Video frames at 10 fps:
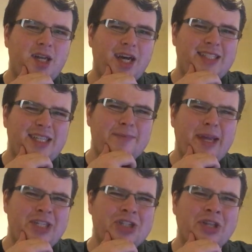I did
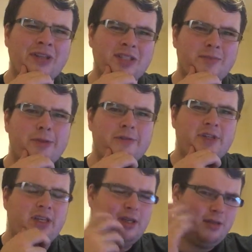mention that this
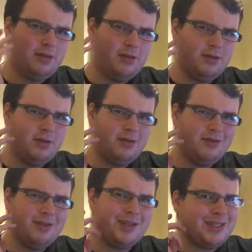movie
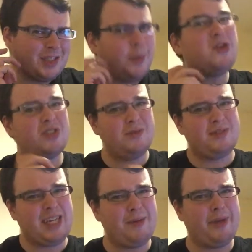is supposed to
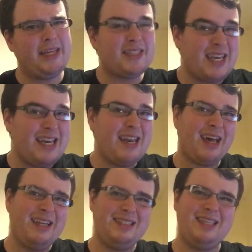take place in
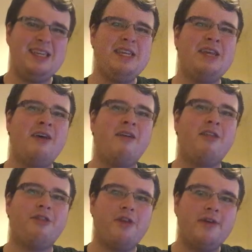
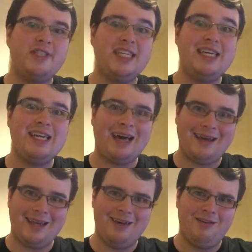
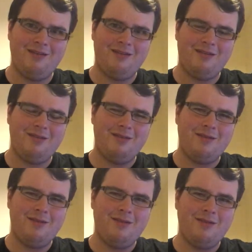1939.
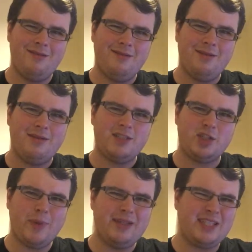
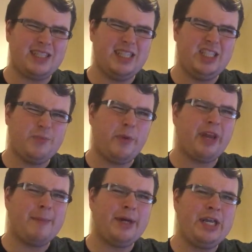Smells Like Teen Spirit
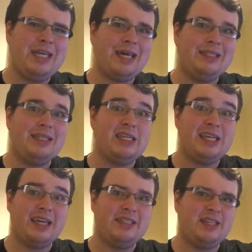came out in
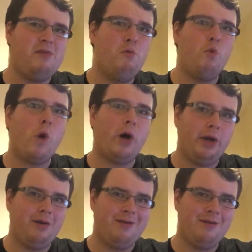1991.